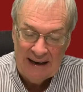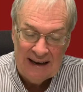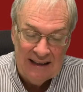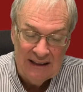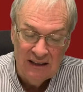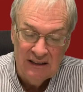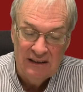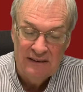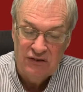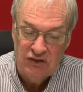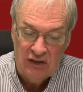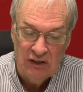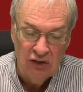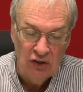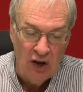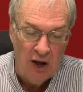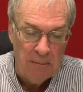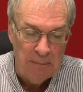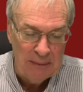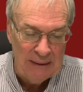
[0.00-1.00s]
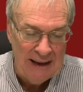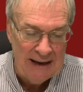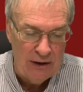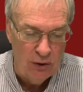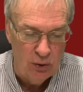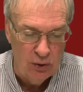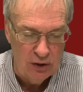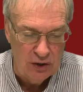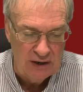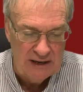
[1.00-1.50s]
England have still got to play
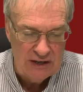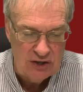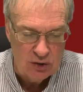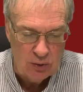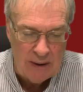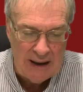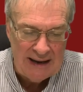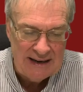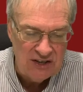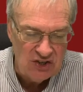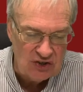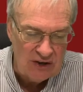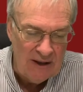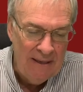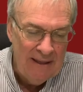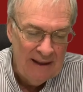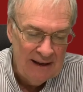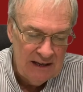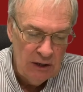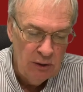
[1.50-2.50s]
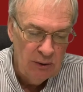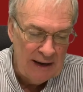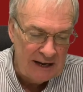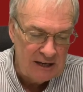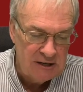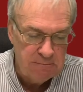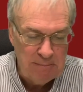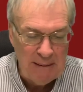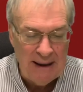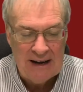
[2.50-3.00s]
Hungary twice. You'd
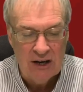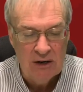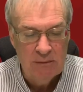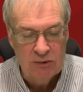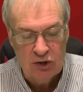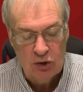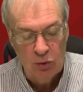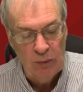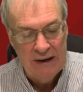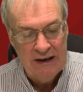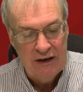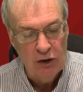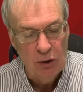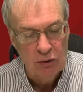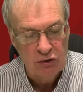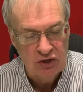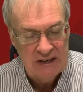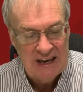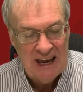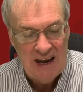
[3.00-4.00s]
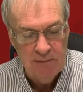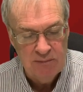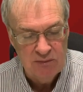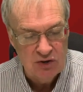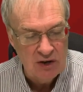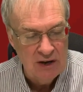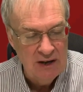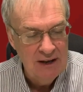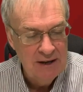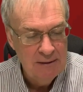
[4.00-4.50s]
expect them to win those
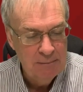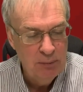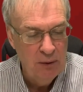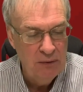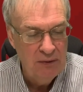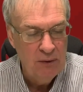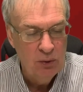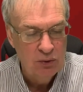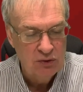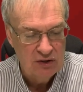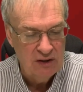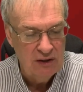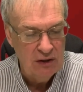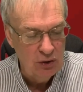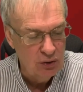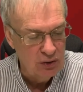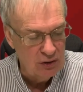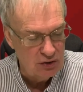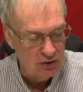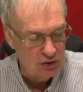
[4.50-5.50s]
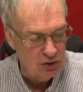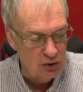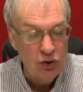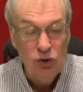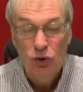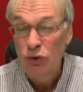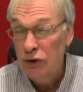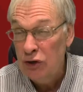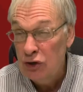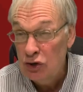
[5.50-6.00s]
games, but those are the
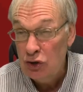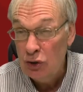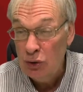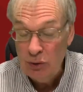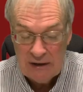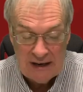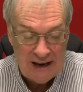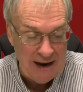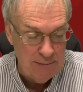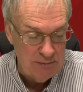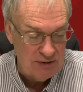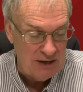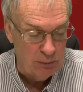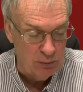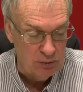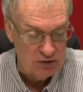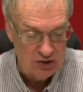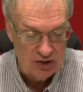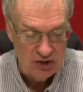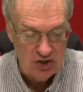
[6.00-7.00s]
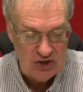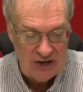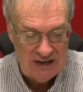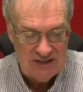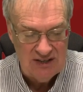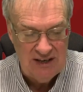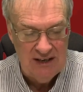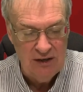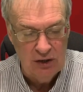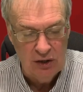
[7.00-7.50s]
other two games I would
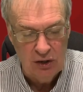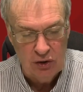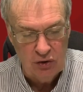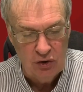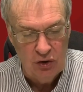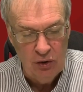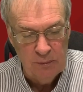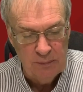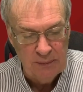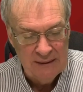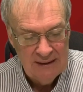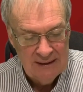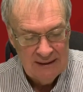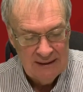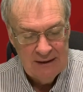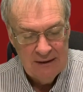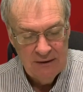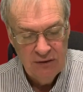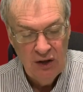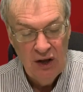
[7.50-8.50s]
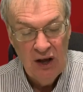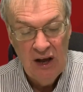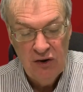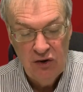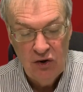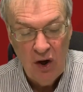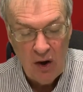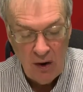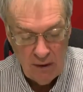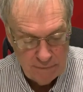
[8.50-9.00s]
suggest in the group that are
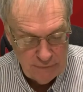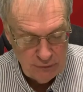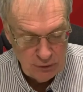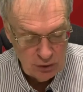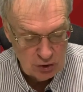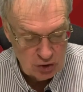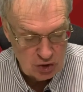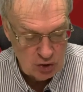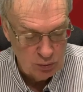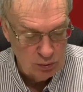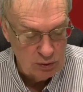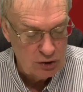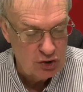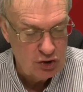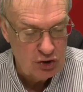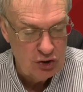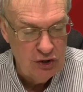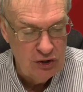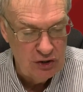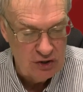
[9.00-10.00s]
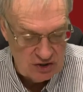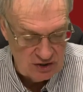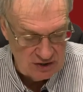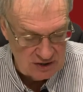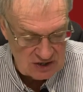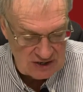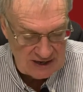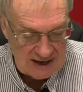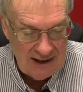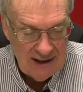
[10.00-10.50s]
not a virtual
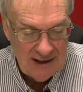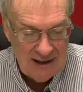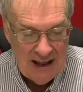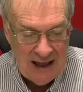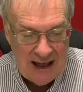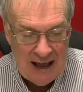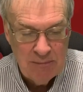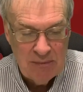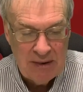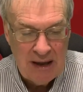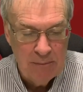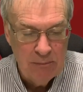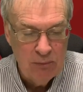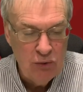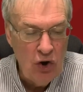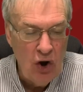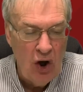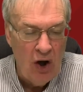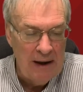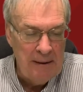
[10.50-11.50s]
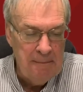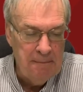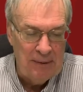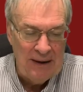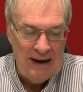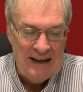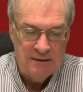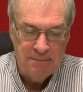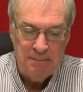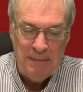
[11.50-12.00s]
certainty. I'm not
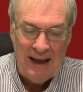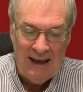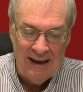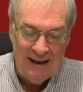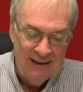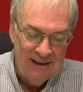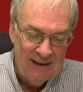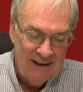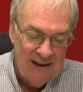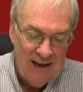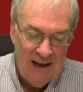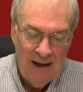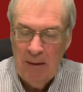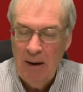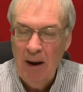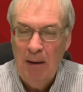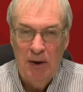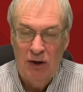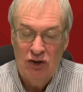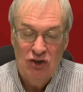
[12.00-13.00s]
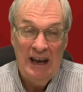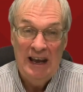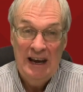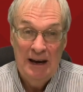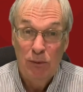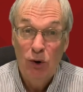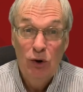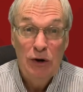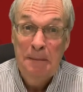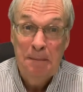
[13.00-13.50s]
impressed by. I'm not saying
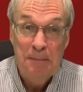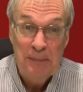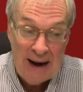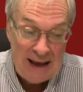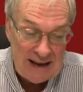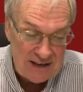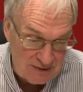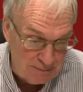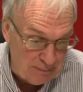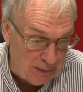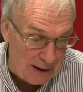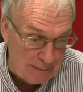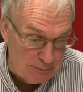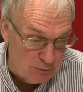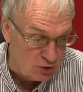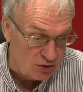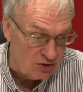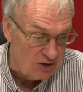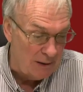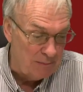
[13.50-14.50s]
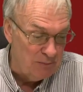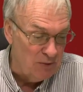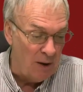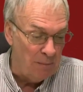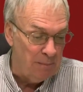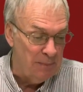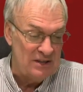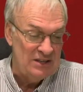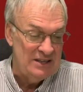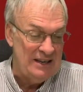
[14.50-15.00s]
I'm unimpressed, but I'm not
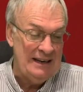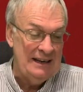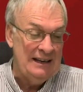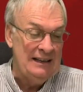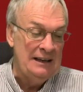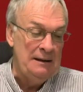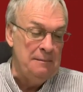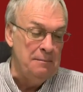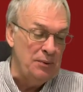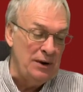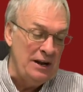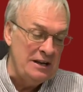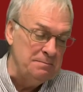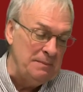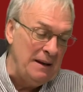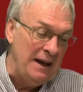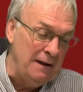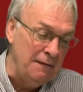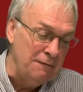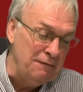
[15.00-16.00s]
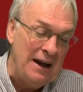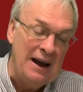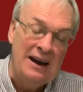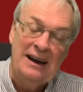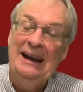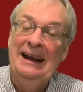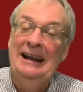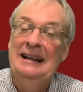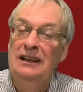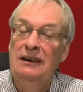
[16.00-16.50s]
particularly impressed by the fact
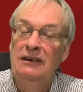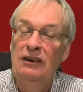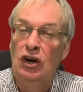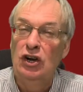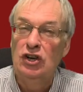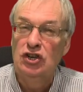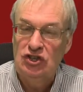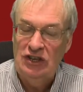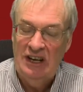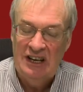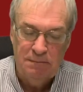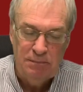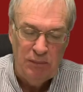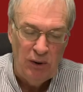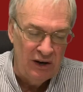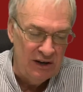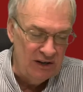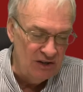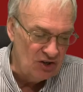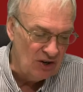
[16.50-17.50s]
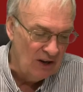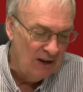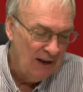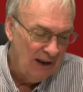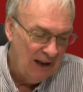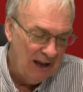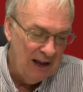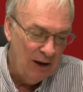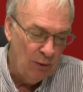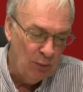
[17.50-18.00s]
that England have got 6 points
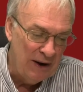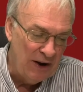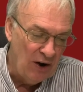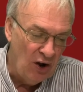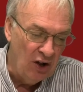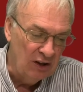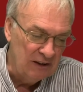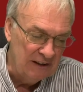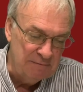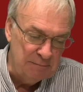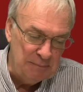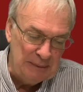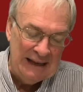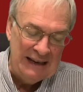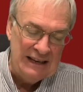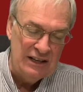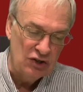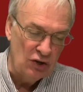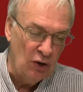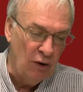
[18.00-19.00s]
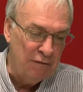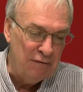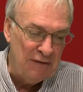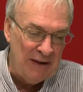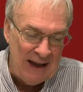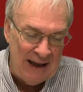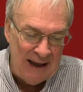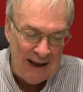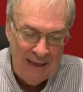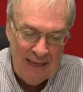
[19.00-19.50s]
when all they've played so
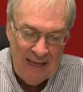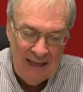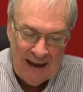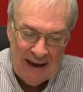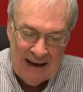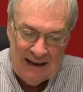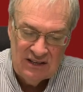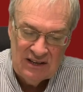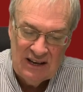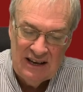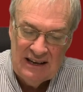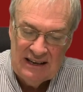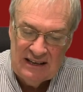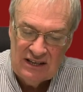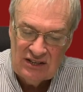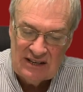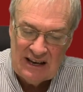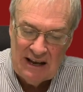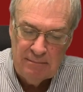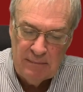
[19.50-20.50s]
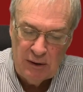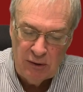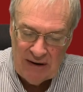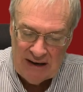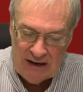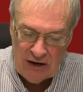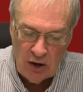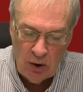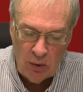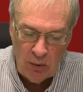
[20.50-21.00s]
far is San
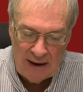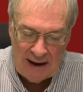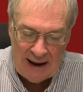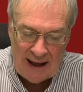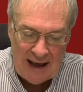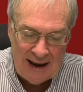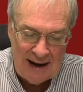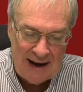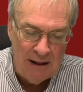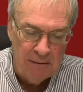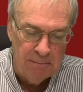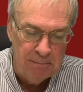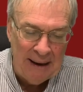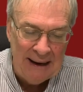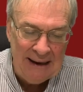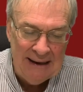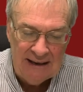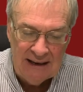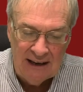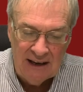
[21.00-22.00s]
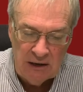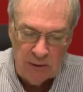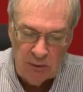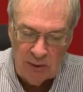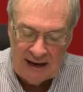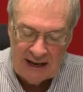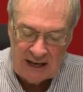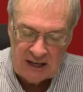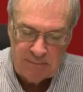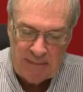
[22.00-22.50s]
Marino and Albania. You would
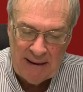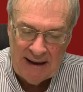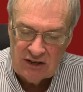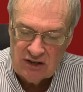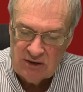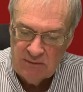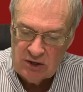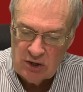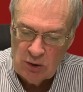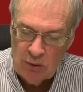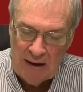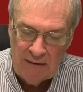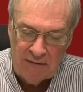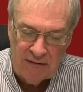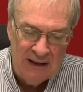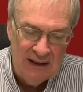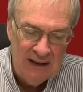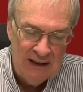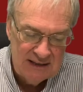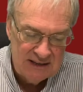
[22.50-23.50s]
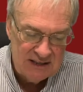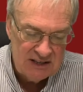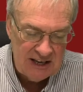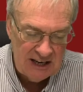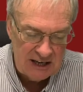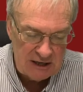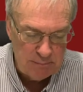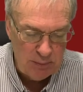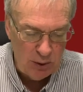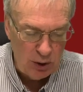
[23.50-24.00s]
expect them to have
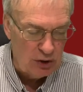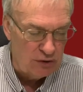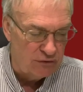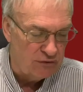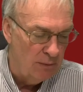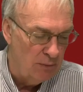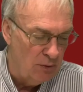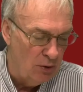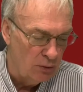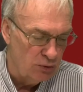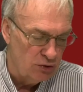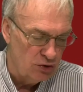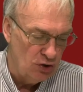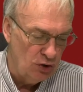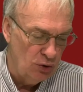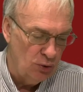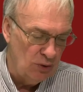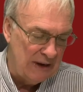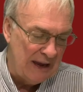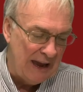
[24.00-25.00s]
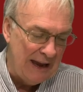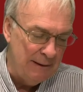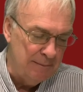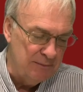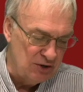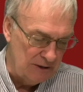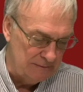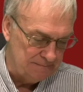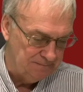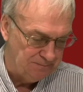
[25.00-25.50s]
6 points from those two
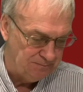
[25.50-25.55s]
games.